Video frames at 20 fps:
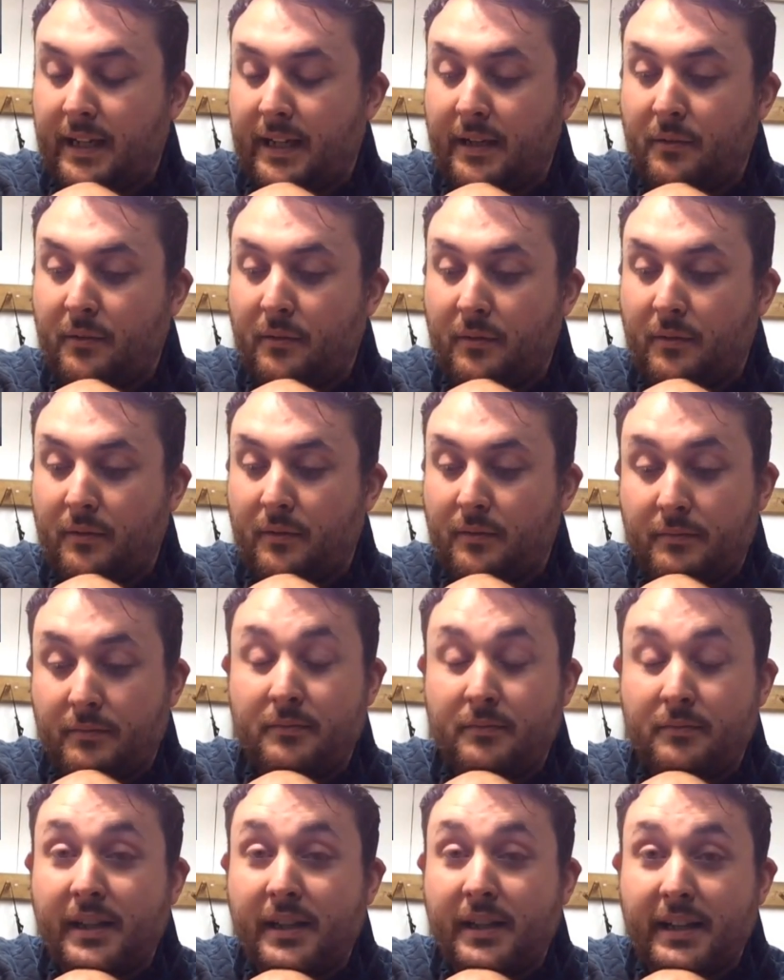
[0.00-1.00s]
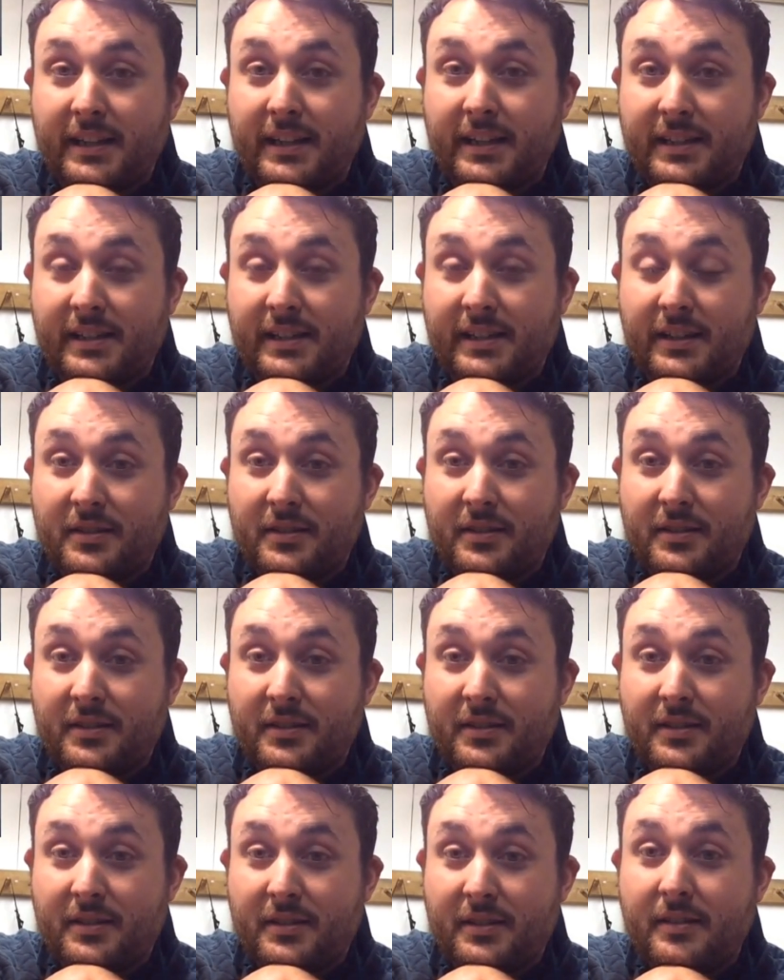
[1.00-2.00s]
yeah. And what's your, yeah, so,
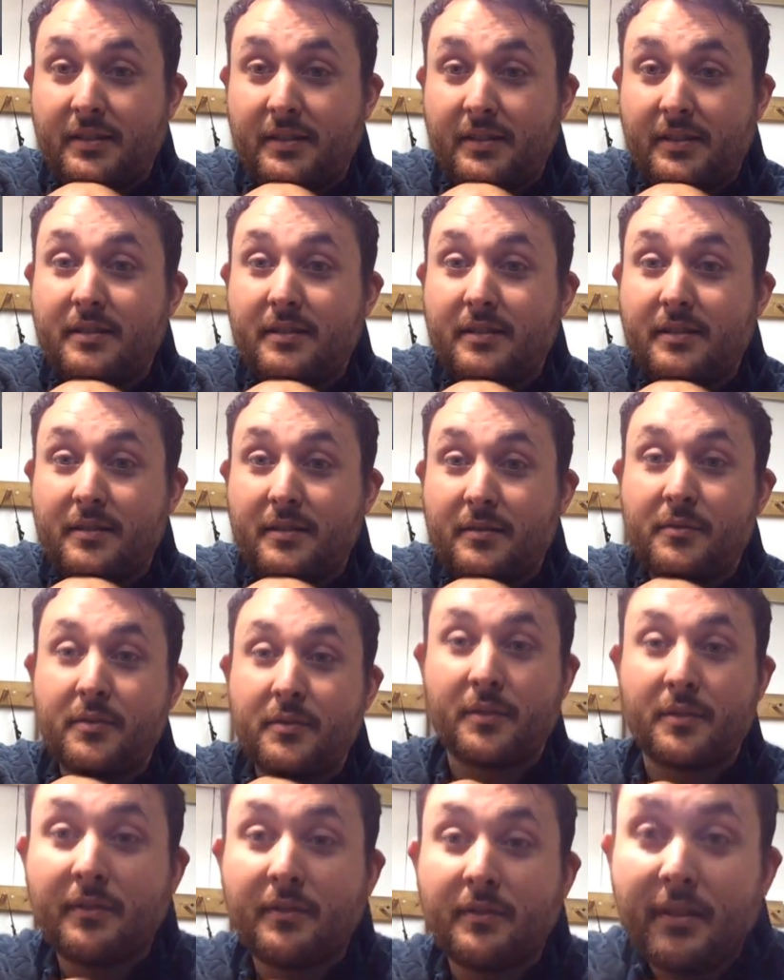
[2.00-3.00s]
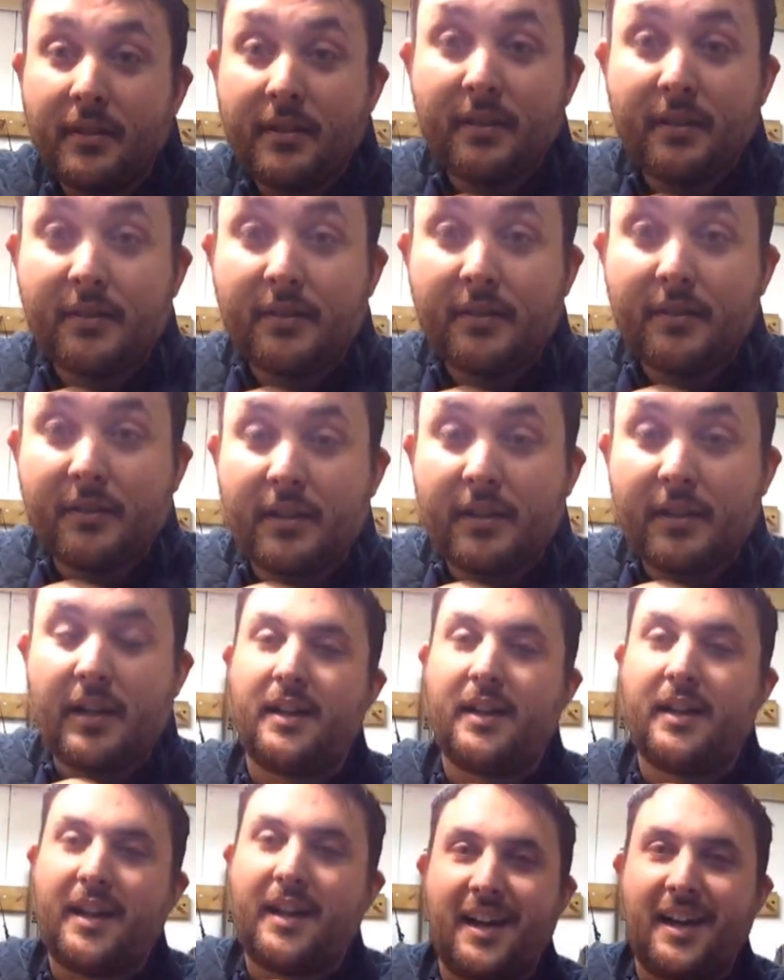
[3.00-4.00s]
your what's your personal Instagram name?
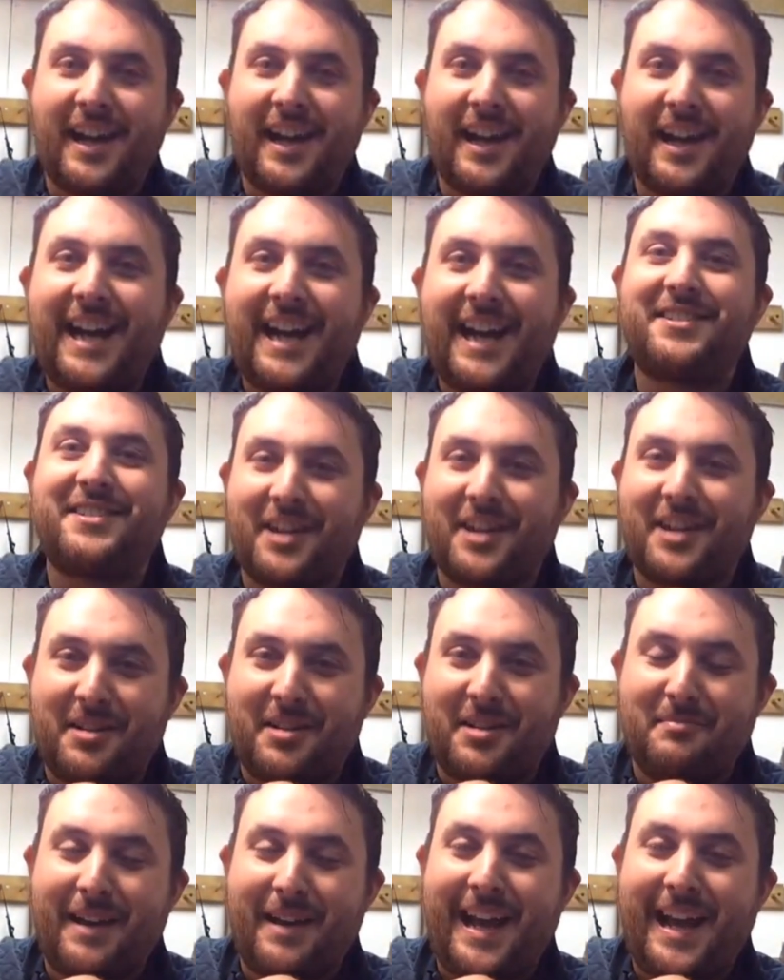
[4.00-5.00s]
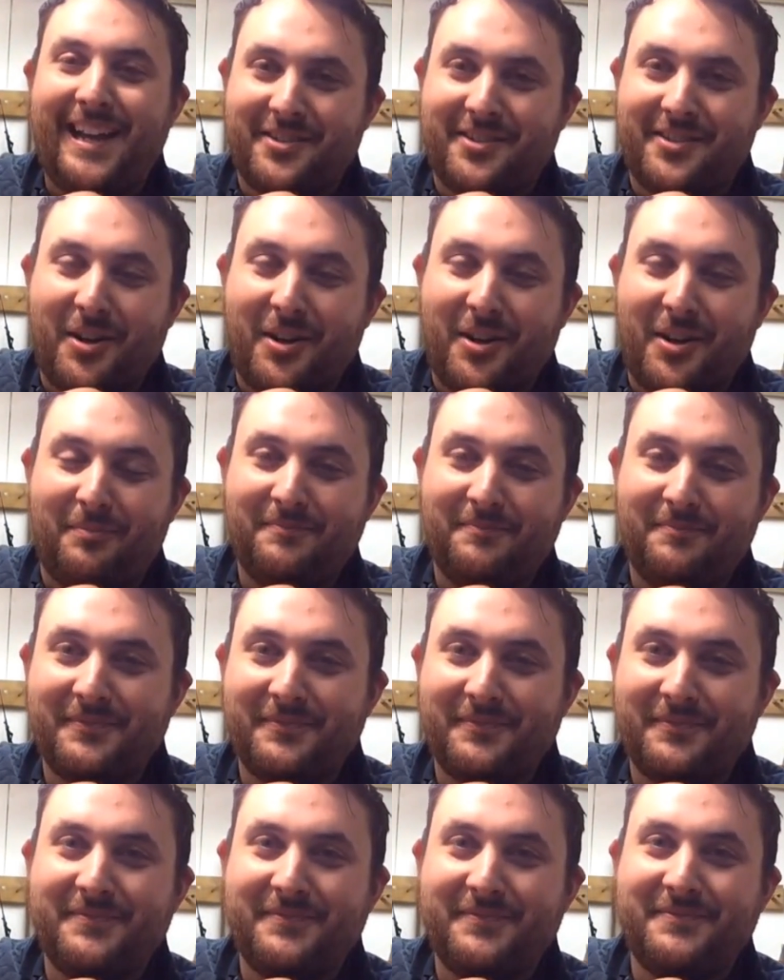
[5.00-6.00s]
at Gunman Tom.
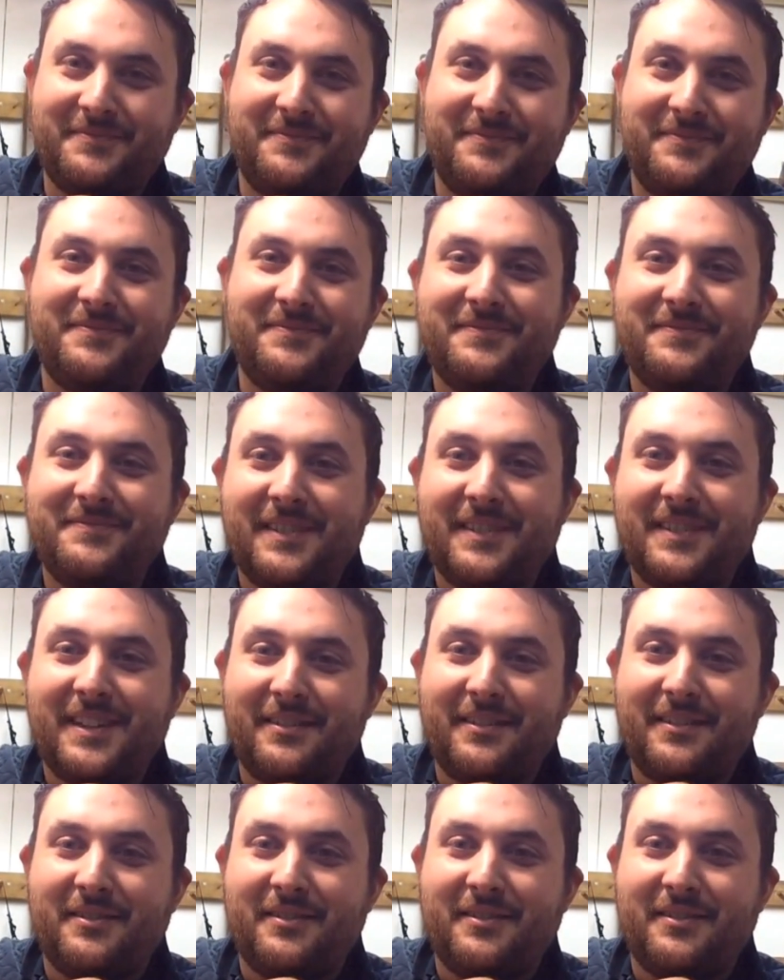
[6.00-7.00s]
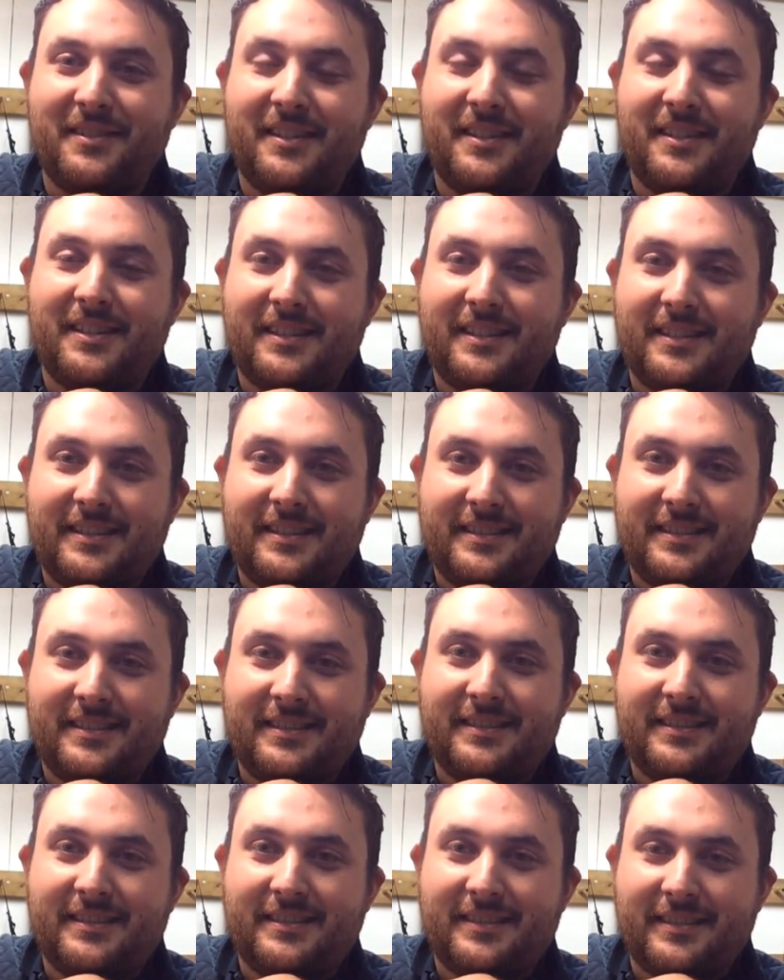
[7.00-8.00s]
Brilliant. So I recommend that all ladies
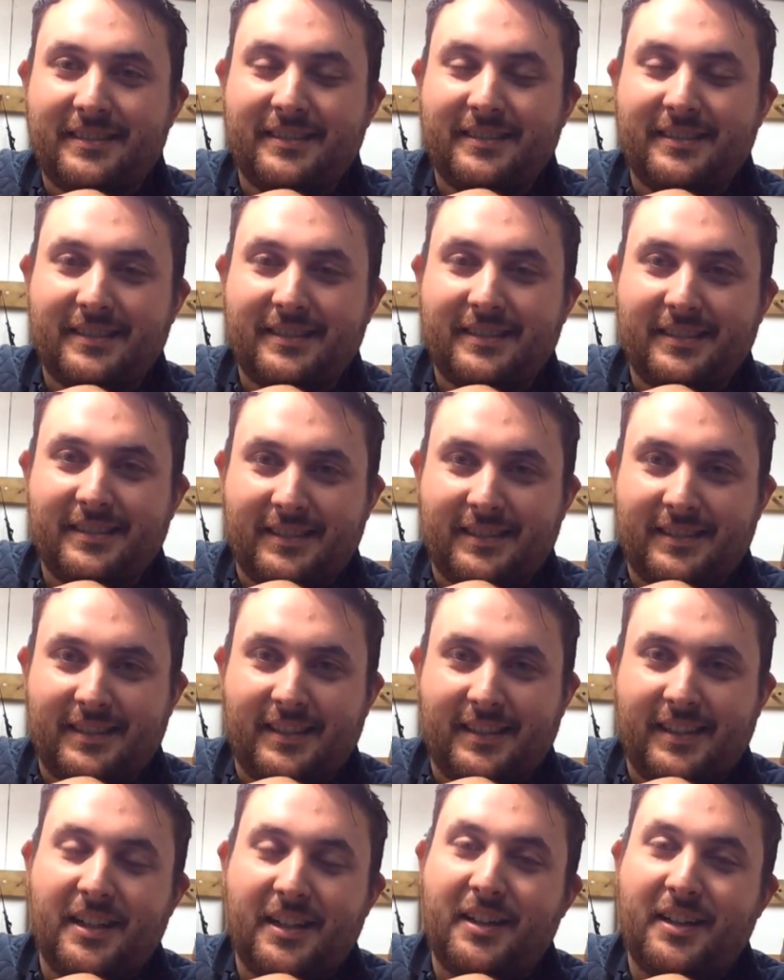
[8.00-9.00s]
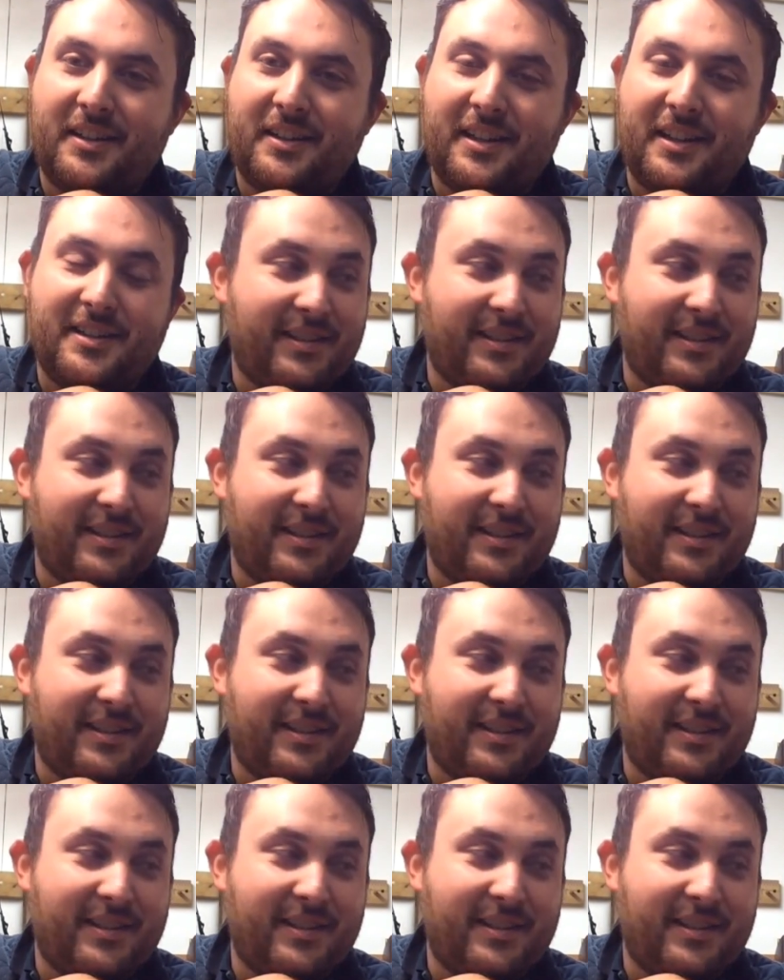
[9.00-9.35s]
follow you. the,